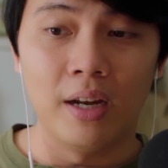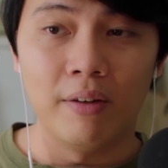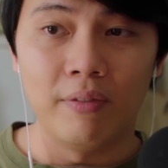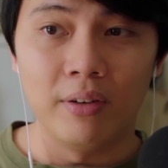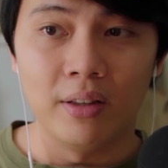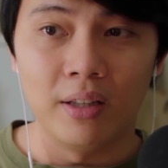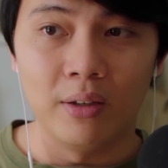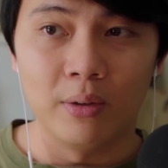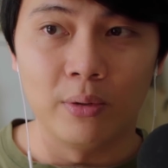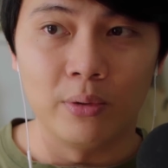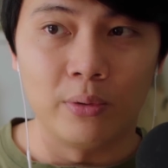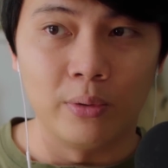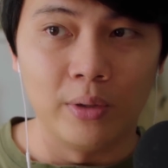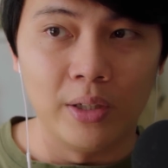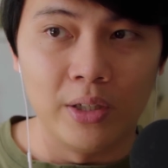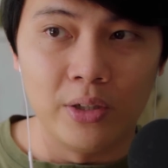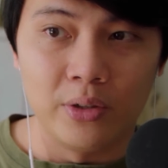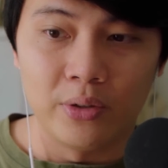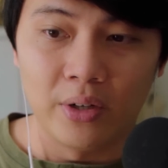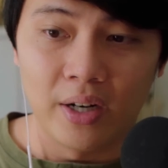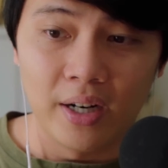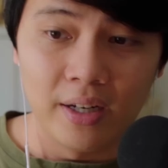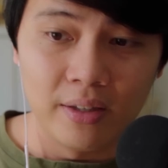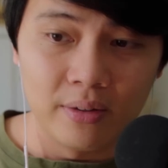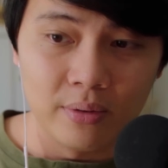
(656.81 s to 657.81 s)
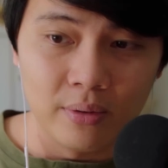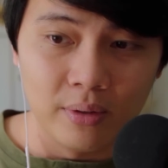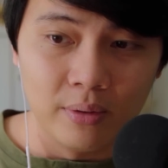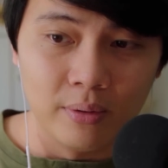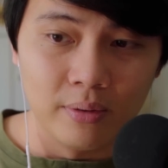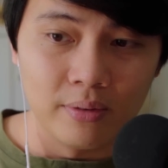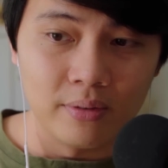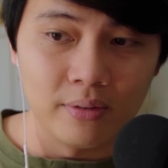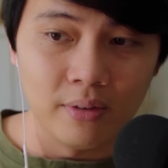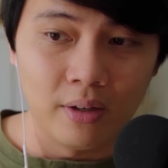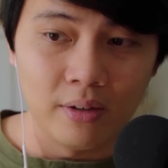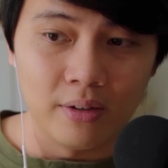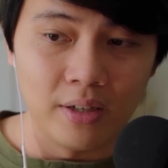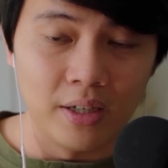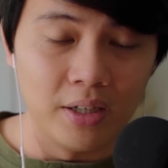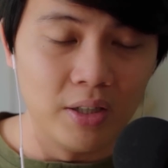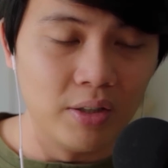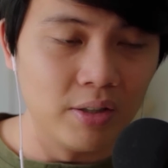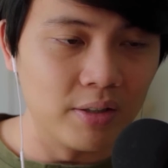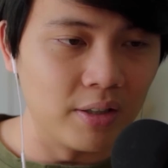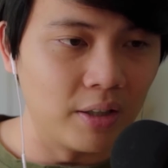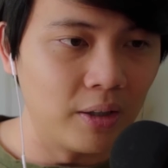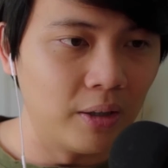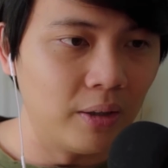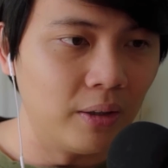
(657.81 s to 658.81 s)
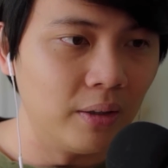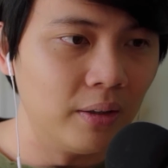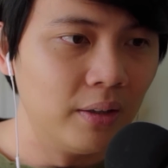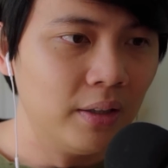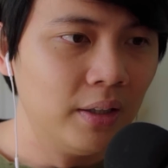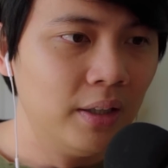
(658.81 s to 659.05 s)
everything was really dry. So it was not dangerous at all.